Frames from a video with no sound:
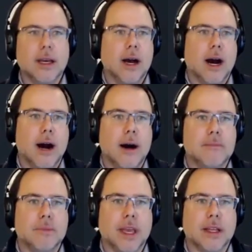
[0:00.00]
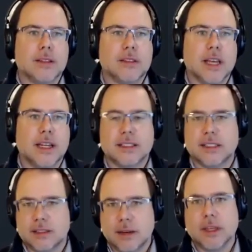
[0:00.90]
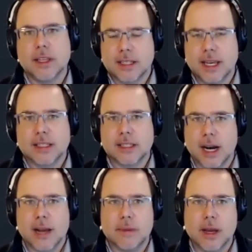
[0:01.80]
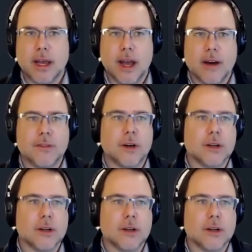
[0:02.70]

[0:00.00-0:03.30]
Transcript: And it's something that takes time and effort.